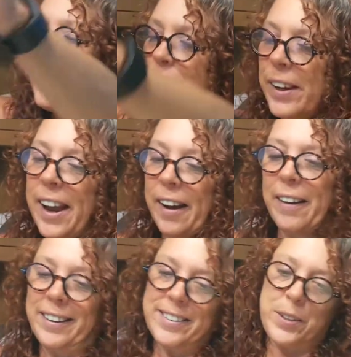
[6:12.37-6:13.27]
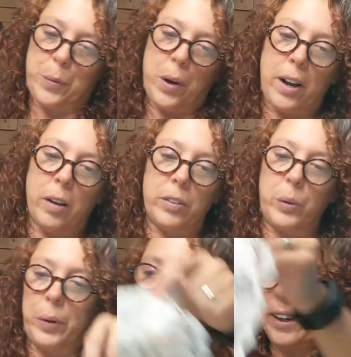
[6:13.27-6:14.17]
So yeah, so what I'll
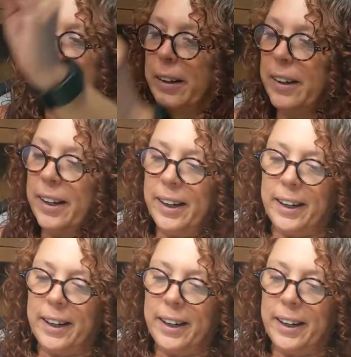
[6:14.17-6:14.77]
do here